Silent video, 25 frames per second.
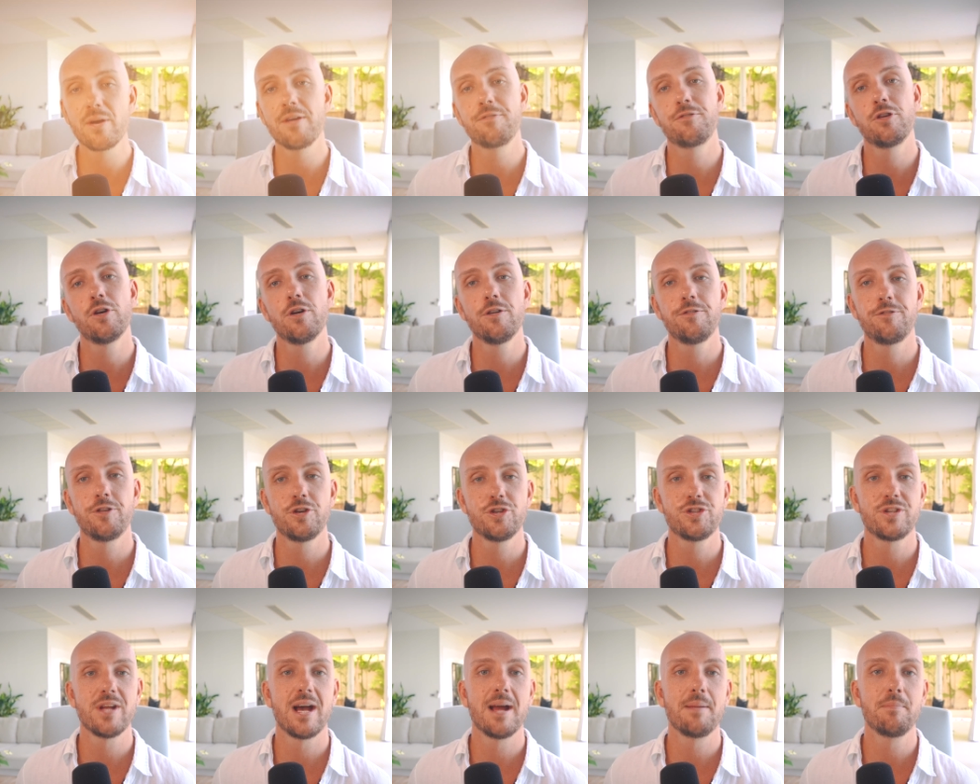if you're a
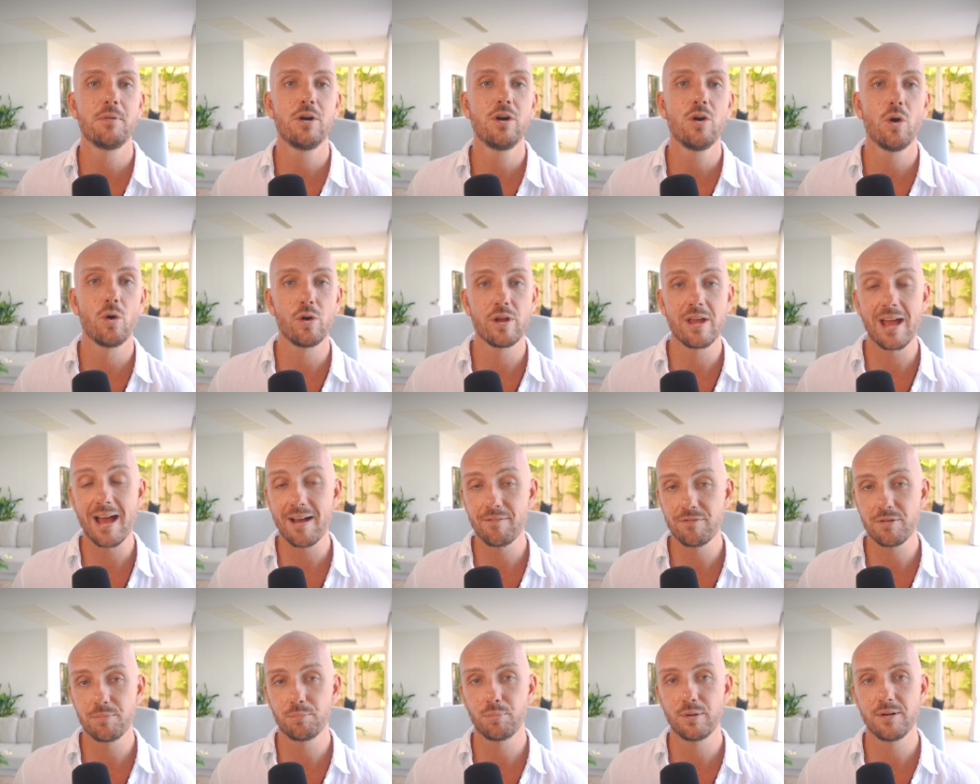first timer or you
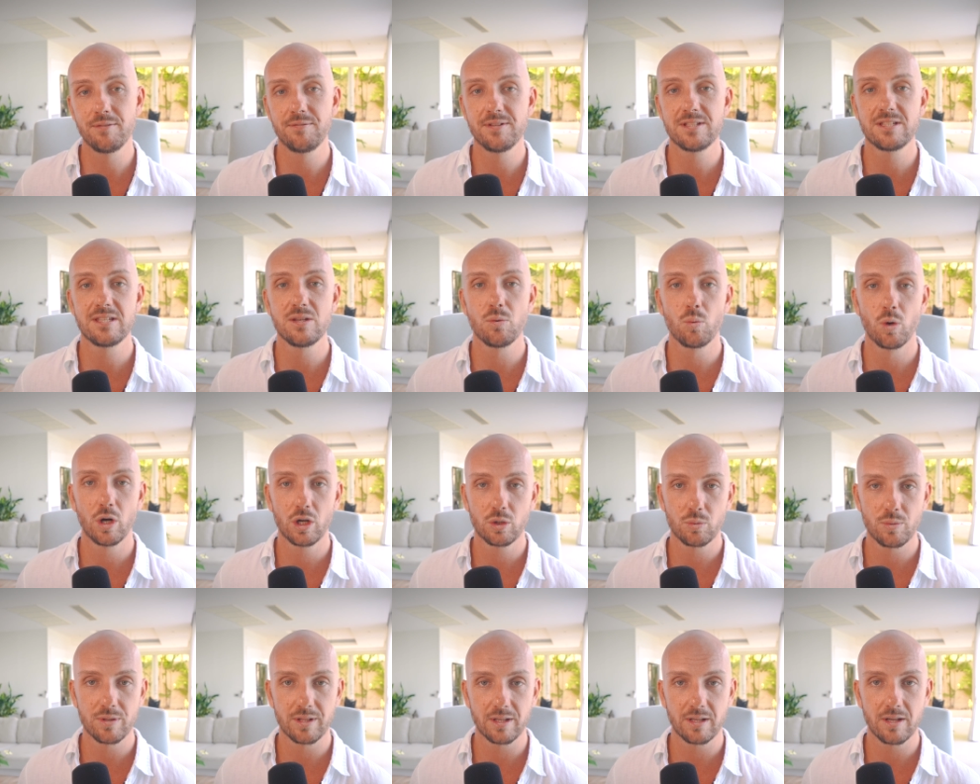haven't previously
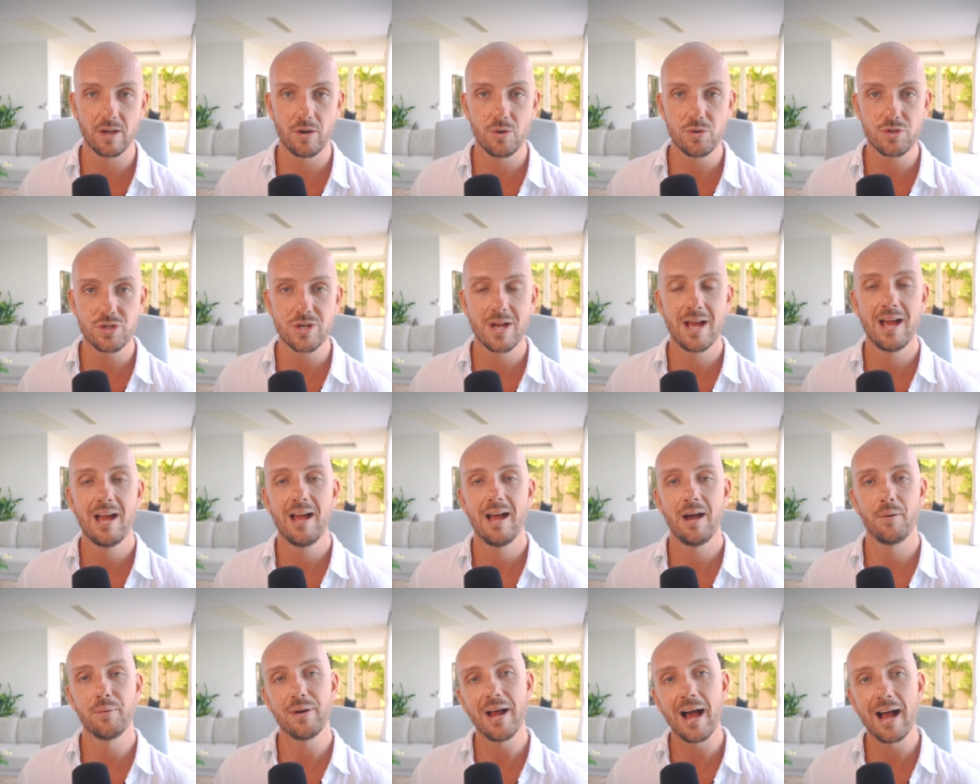worked with a coach,
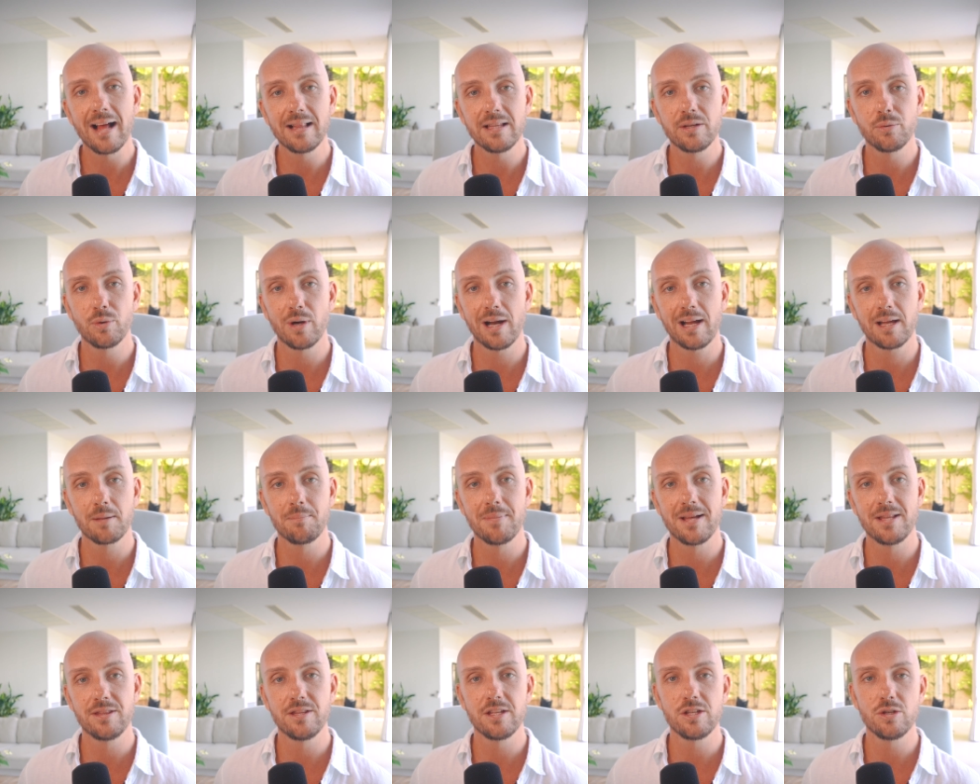I would highly
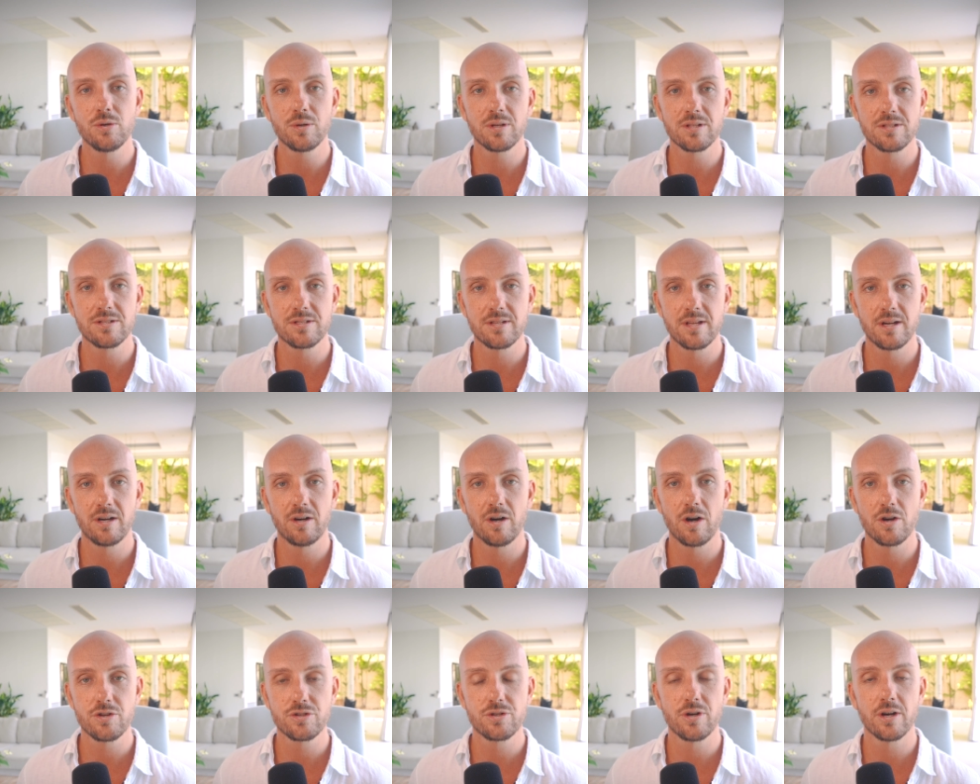recommend that you
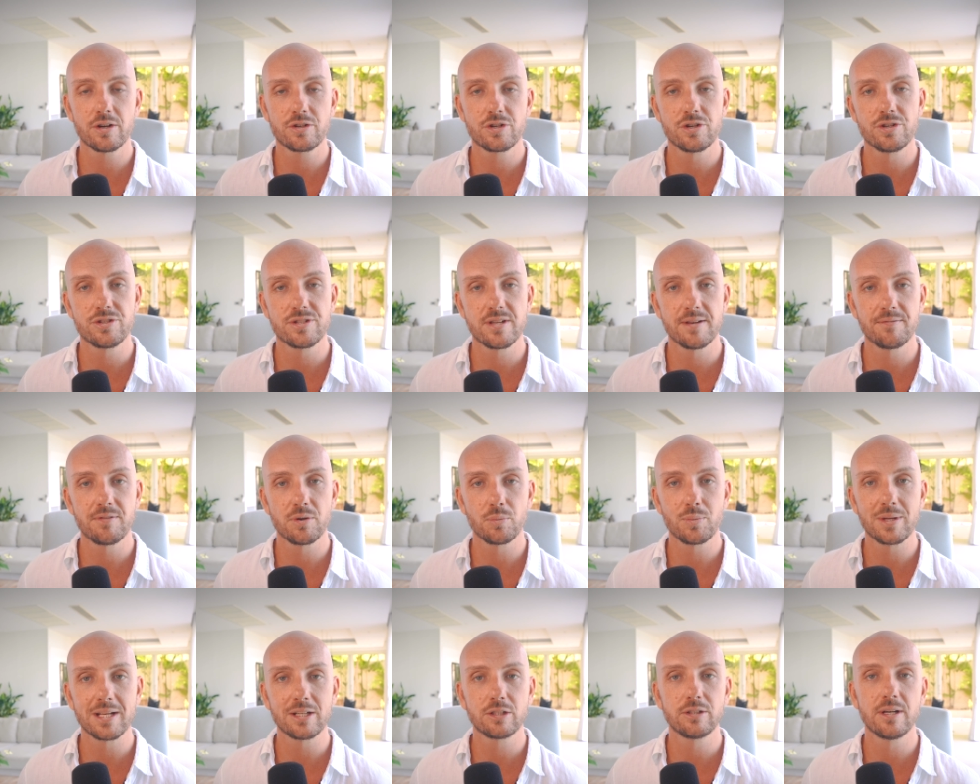consider our structured
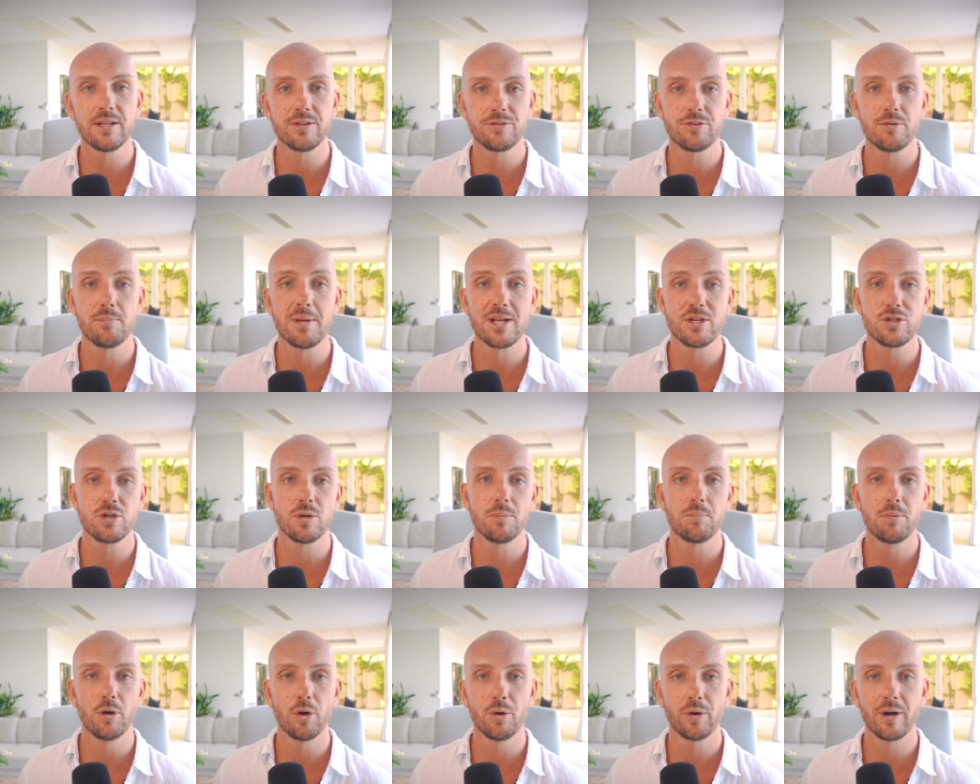7-week
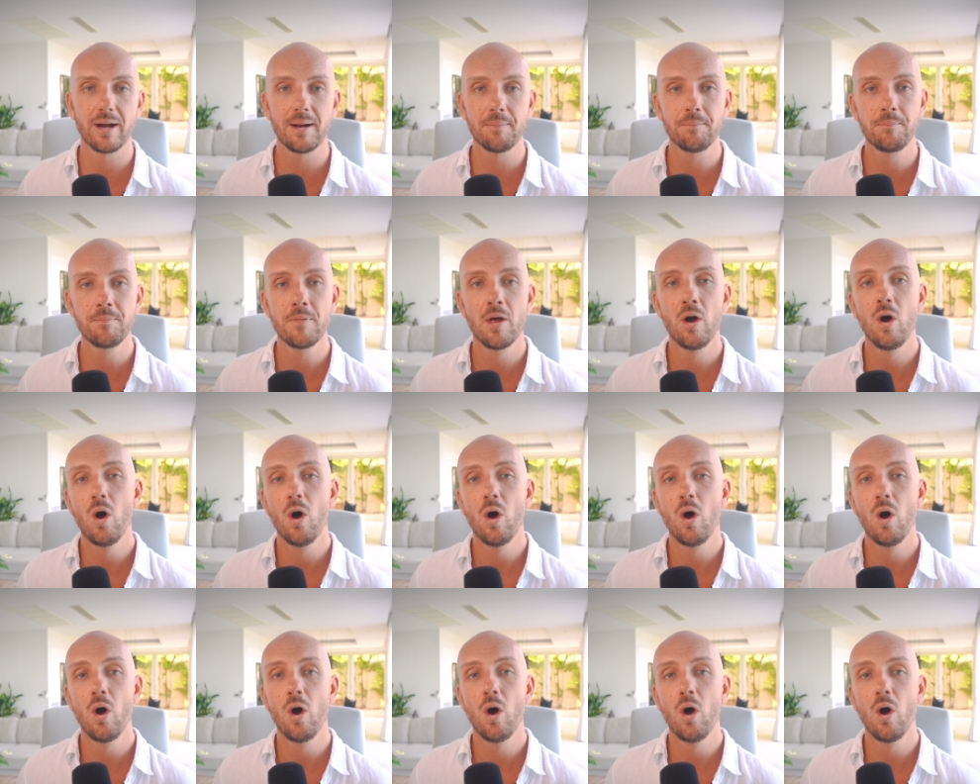transformational program.